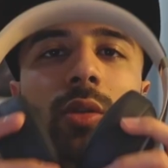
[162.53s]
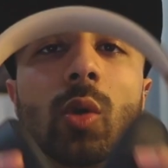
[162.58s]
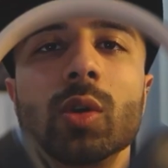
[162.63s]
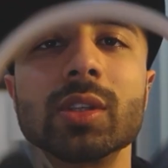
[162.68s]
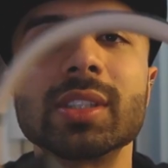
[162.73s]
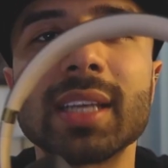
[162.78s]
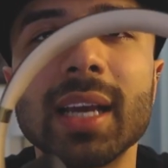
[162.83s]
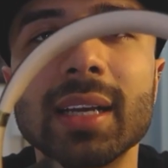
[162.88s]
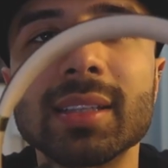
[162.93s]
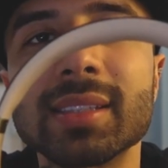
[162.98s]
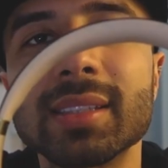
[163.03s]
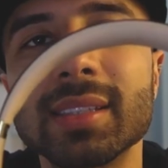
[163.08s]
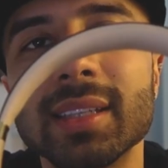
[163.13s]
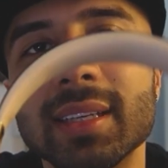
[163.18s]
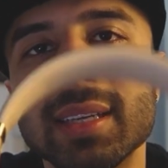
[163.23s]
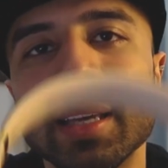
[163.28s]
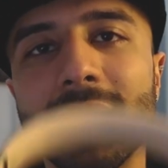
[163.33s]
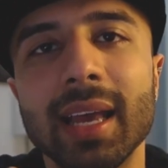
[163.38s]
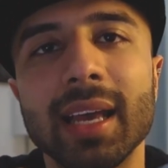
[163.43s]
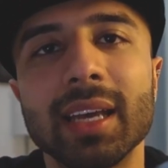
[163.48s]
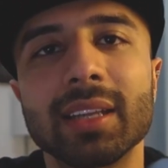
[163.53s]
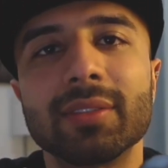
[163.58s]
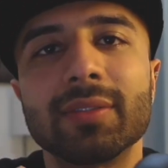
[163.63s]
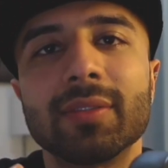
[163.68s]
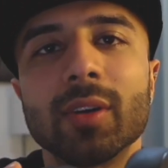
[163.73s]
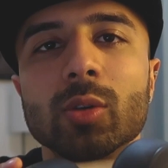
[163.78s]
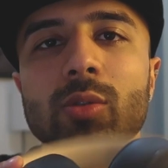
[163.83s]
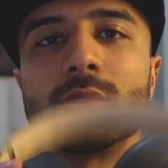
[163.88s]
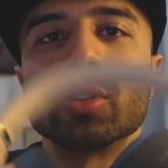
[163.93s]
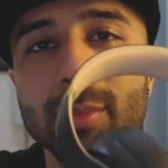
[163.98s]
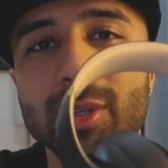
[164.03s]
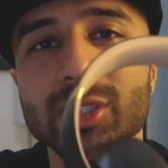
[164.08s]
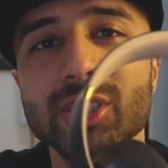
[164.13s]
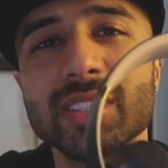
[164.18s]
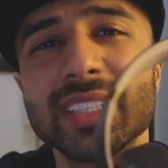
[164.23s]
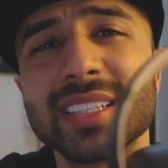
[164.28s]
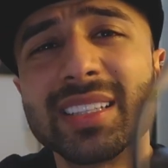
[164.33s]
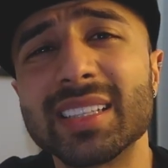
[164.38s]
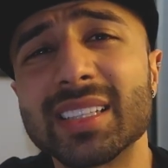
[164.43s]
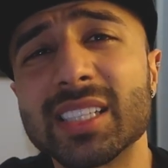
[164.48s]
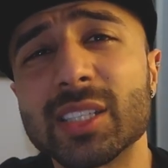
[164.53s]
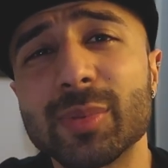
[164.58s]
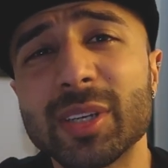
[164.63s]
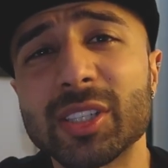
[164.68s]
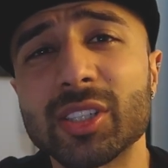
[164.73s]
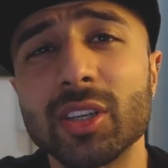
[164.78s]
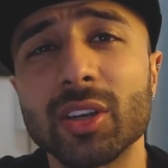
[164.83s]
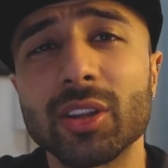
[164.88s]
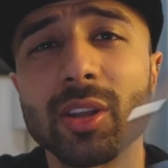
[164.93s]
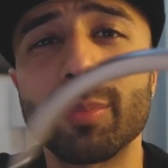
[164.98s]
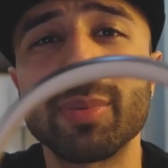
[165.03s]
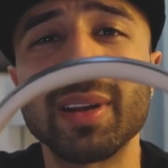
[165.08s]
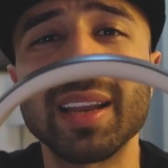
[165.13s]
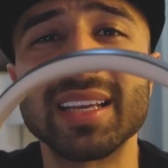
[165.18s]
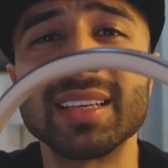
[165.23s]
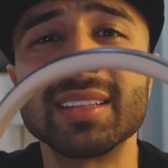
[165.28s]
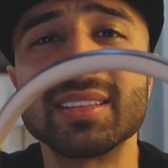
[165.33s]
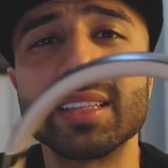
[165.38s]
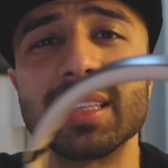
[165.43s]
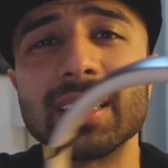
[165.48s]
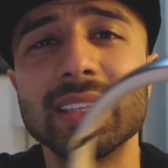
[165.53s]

Noise cancelling headphone, much needed, especially on the plane.